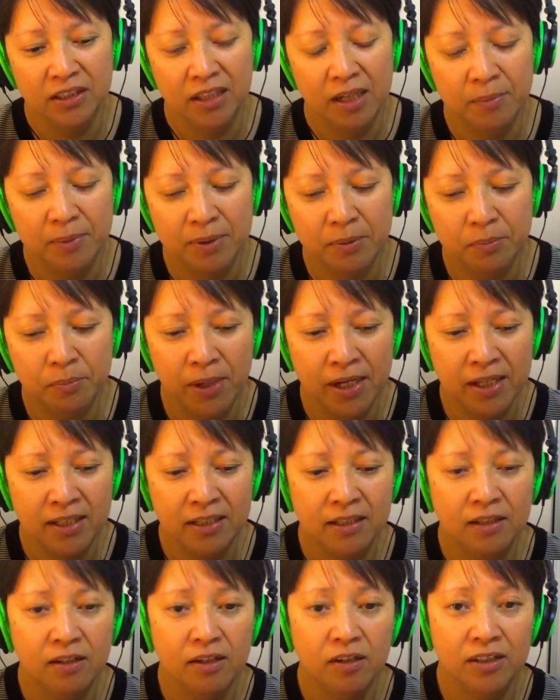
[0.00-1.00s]
I mean, by
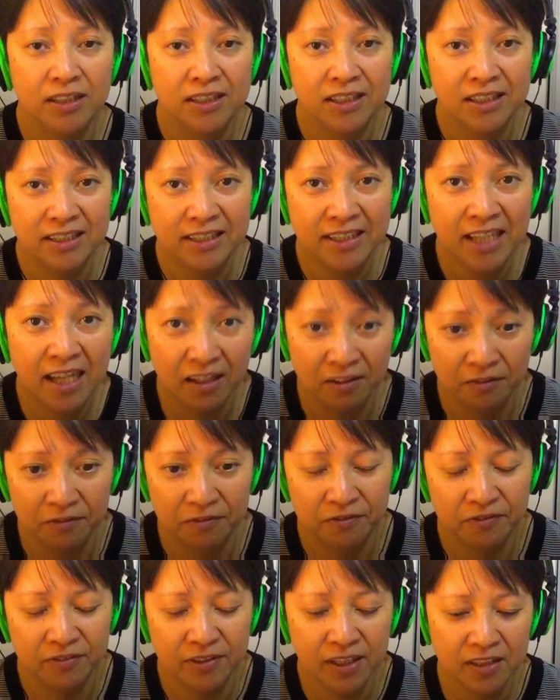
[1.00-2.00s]

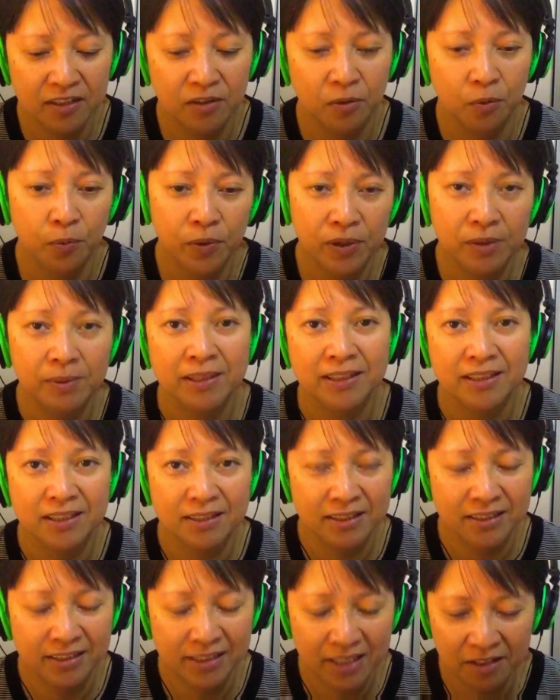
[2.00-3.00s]
self, not the word, but
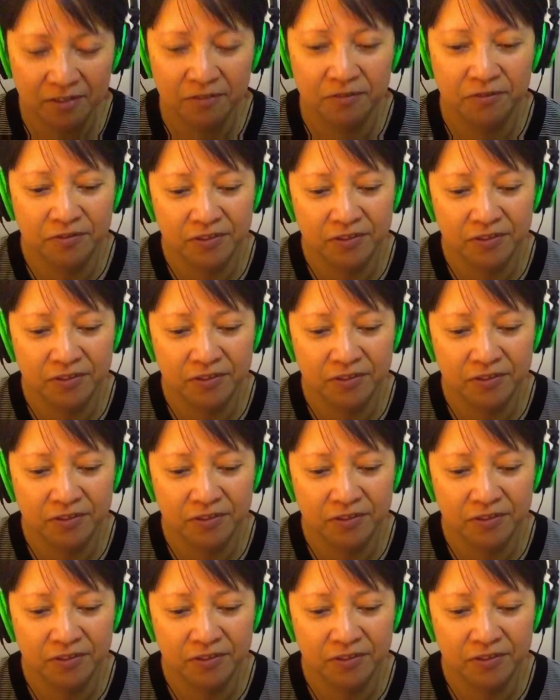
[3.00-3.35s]
self.